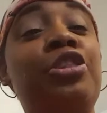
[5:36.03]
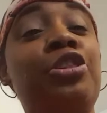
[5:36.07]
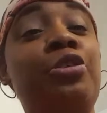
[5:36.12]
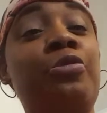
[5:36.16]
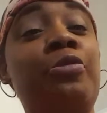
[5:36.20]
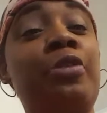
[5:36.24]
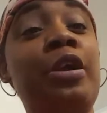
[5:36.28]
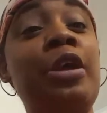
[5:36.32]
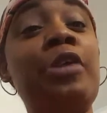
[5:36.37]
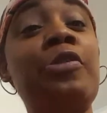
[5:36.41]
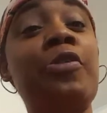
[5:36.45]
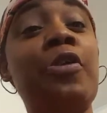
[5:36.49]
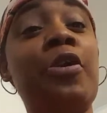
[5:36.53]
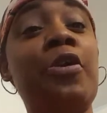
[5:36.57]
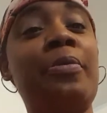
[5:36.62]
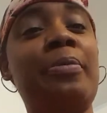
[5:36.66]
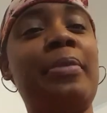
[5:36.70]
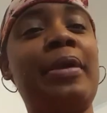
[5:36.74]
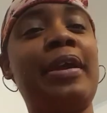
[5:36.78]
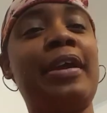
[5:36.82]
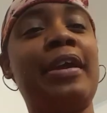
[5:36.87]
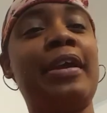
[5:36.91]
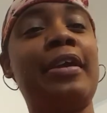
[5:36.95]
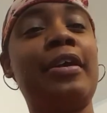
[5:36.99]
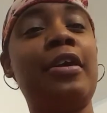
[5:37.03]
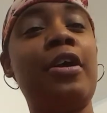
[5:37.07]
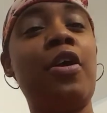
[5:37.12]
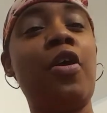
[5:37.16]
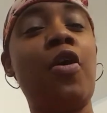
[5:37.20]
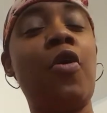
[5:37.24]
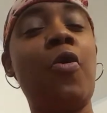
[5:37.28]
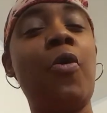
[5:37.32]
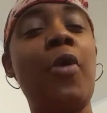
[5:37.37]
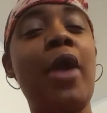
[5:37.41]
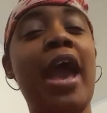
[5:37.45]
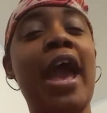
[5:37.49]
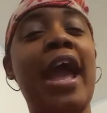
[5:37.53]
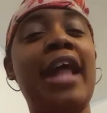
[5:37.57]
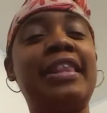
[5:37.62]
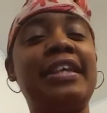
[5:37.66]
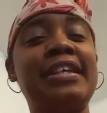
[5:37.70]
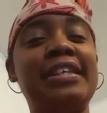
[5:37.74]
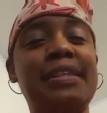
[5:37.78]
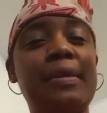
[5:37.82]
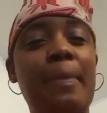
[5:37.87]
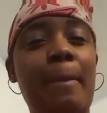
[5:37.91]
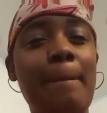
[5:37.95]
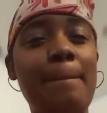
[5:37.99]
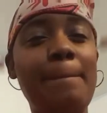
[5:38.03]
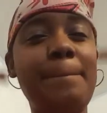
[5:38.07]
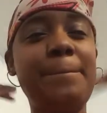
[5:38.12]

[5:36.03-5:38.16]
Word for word: Three grown men who had this